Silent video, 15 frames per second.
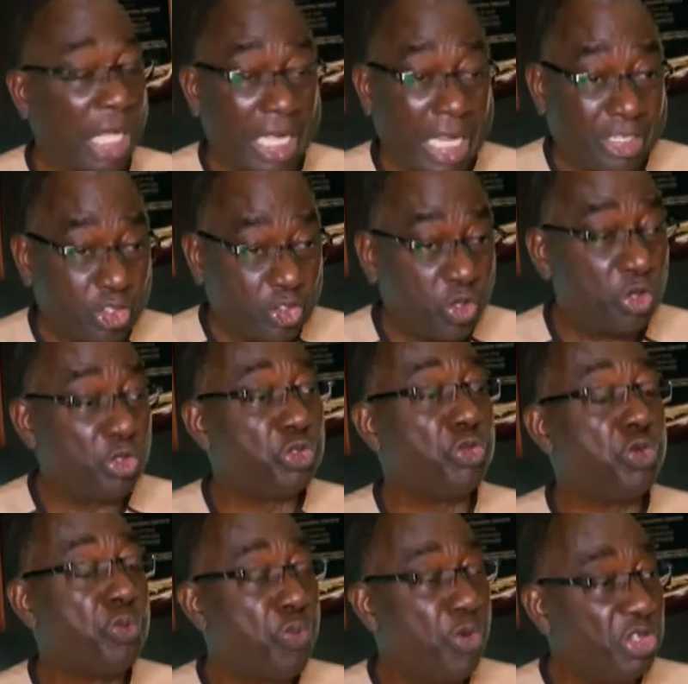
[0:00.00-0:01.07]
And so
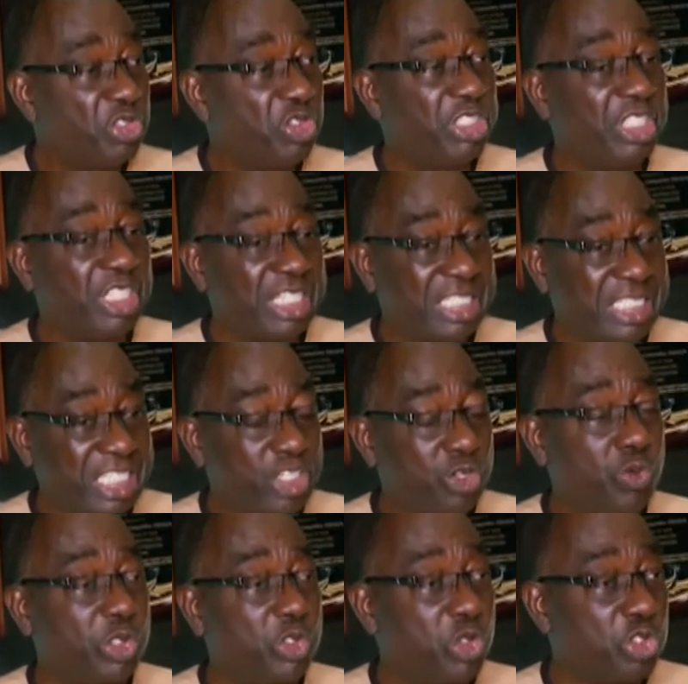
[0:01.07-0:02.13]
you must deal
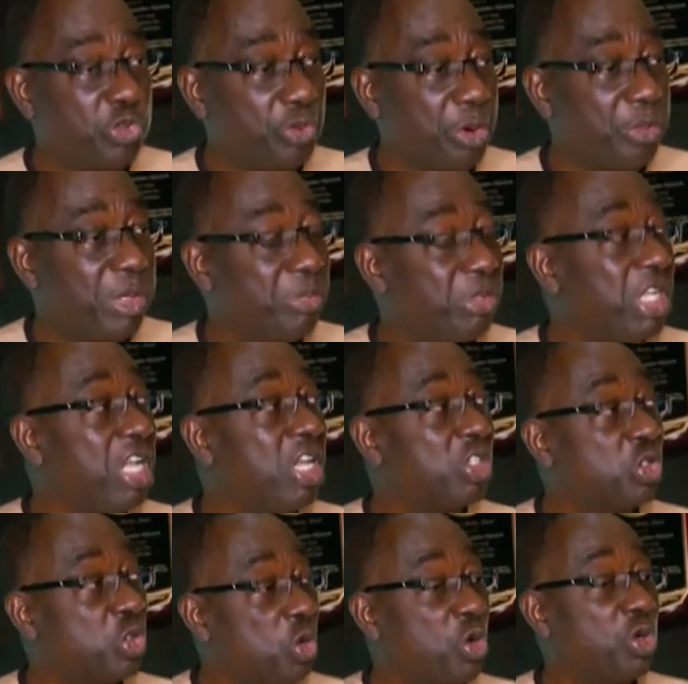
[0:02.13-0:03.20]
with those problems
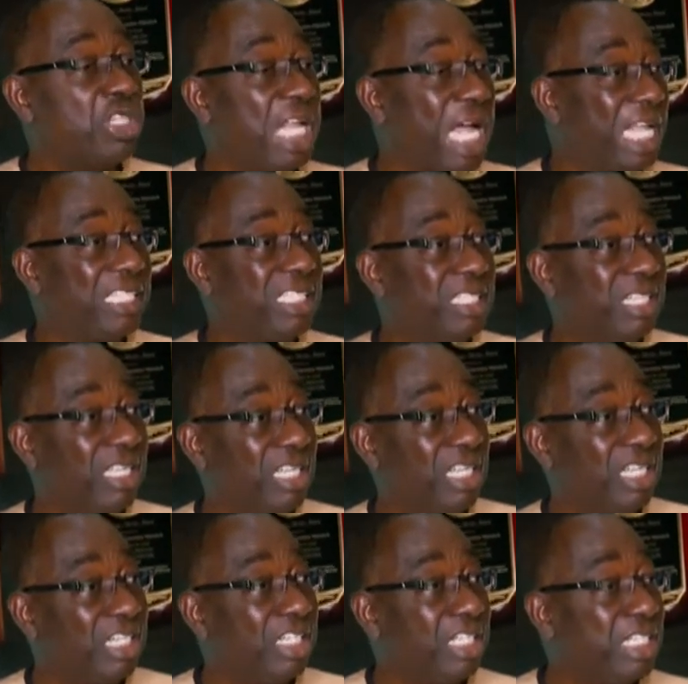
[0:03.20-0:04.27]
so that
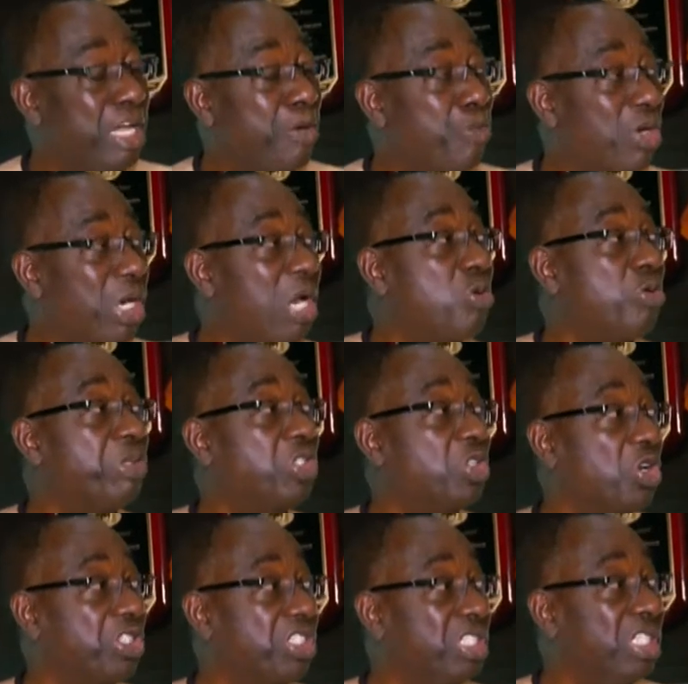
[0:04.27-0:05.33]
their morale will be
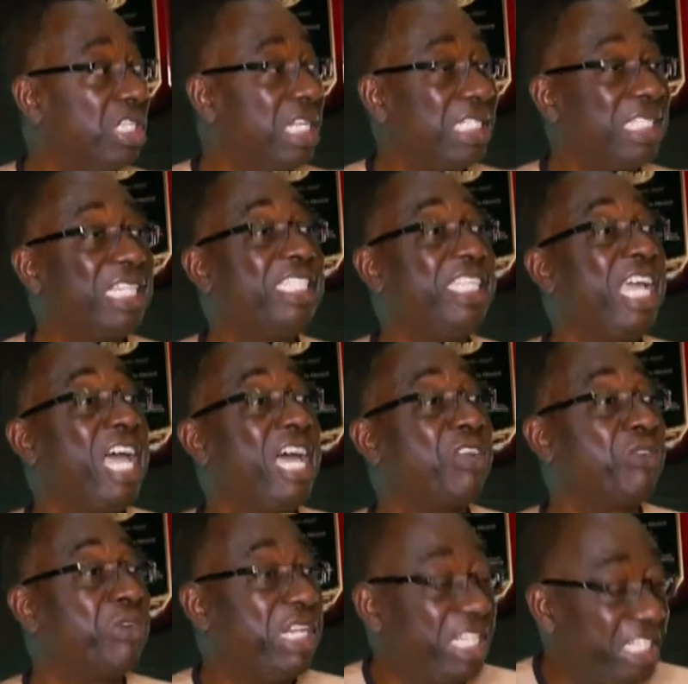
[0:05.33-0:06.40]
such that they
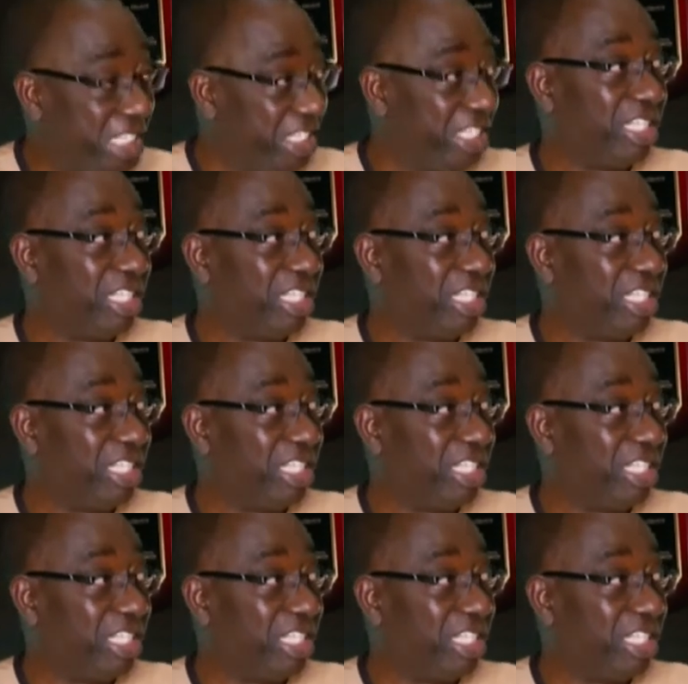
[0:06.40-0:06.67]
are ready